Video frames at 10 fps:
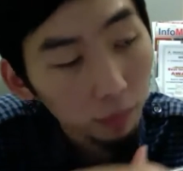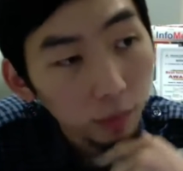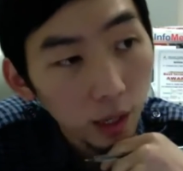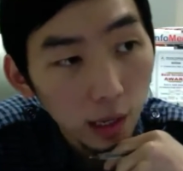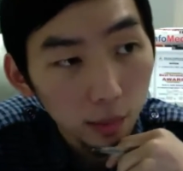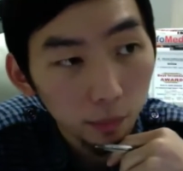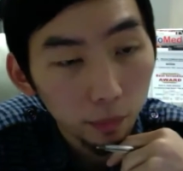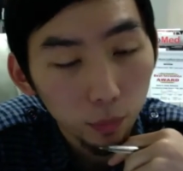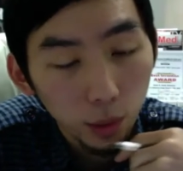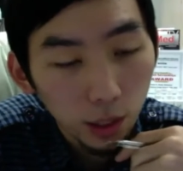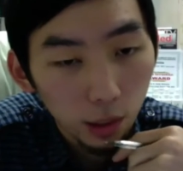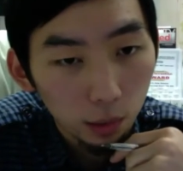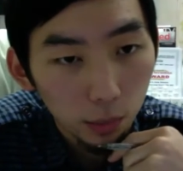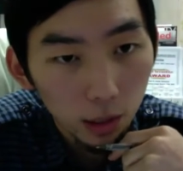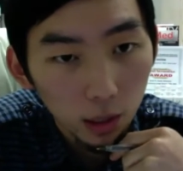that we're going to
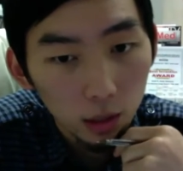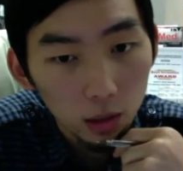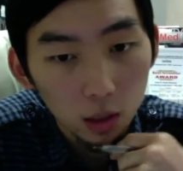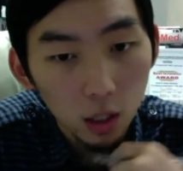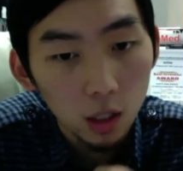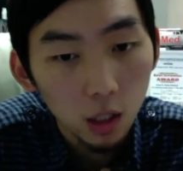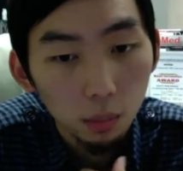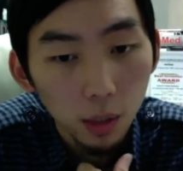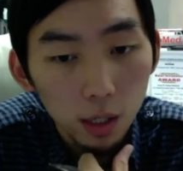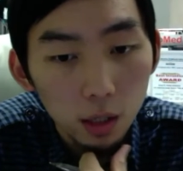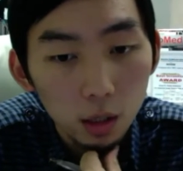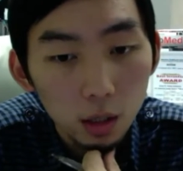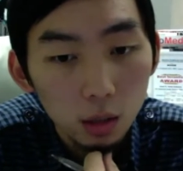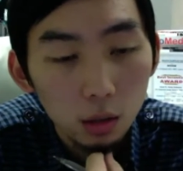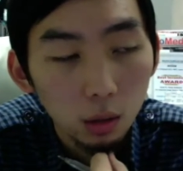be changing the
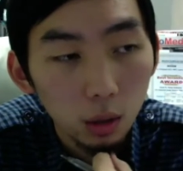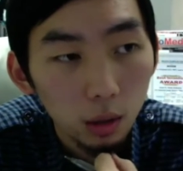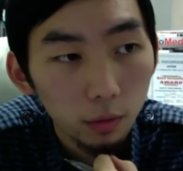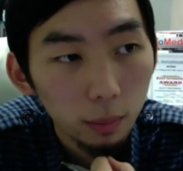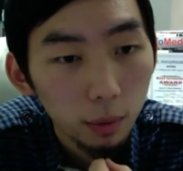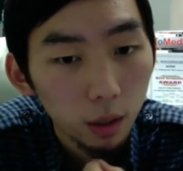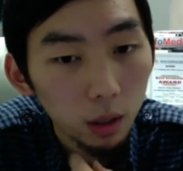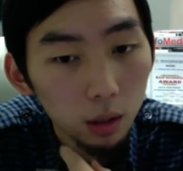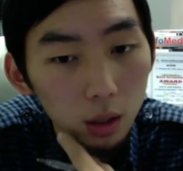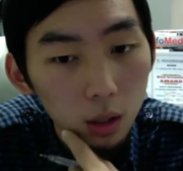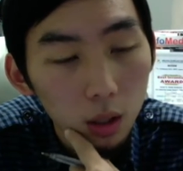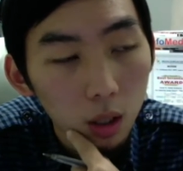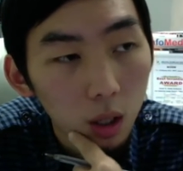prices to a lot of our products.